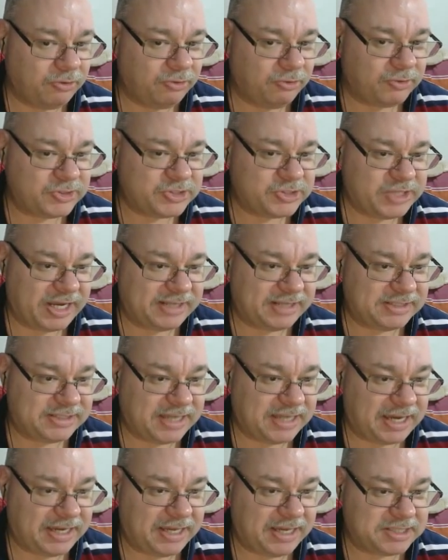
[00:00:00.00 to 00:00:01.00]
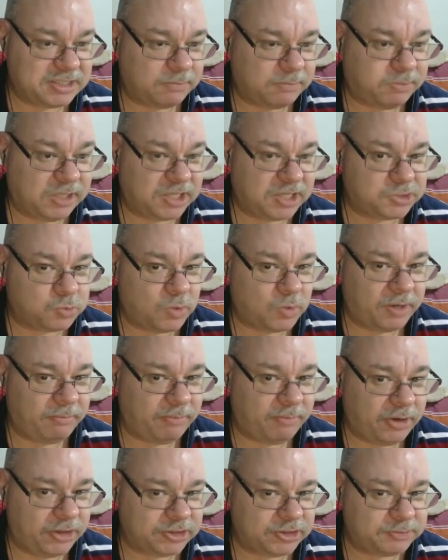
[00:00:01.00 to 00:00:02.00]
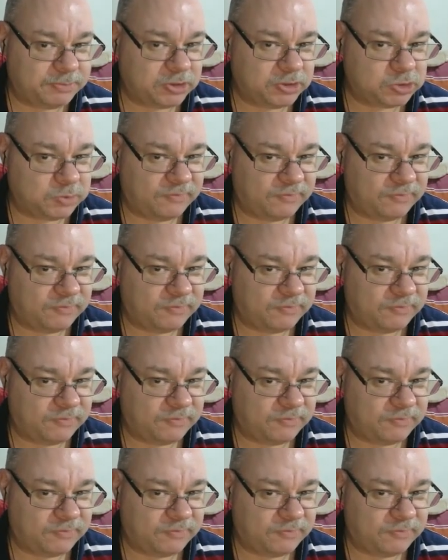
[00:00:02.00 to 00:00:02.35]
the second attack gets a +1 bonus because